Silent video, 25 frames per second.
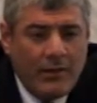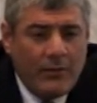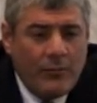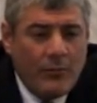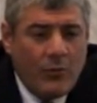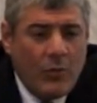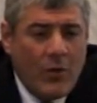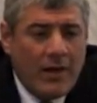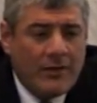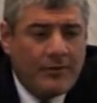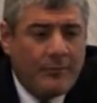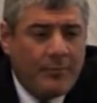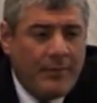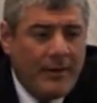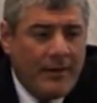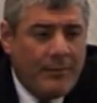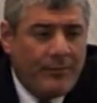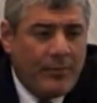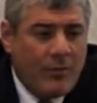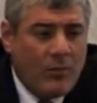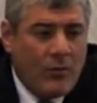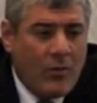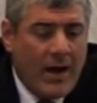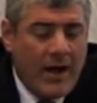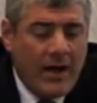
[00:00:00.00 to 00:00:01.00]
What
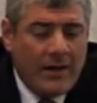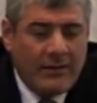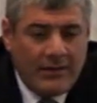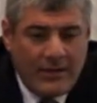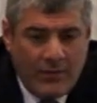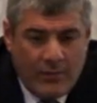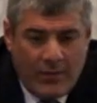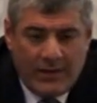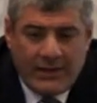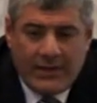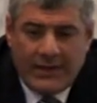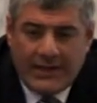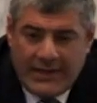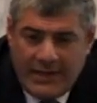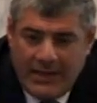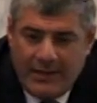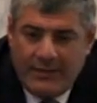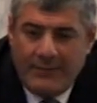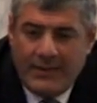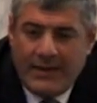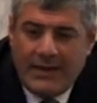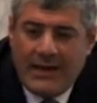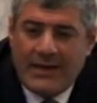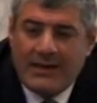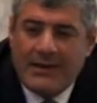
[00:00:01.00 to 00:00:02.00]
people want, they want to
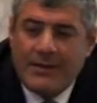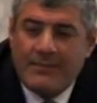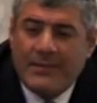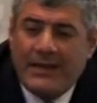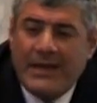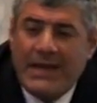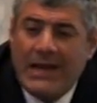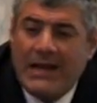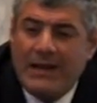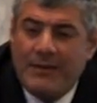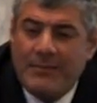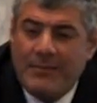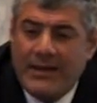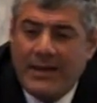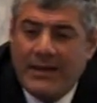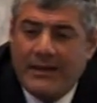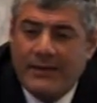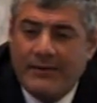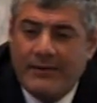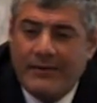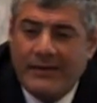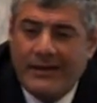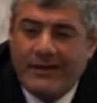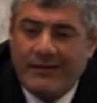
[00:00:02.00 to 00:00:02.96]
kill me, let them kill me.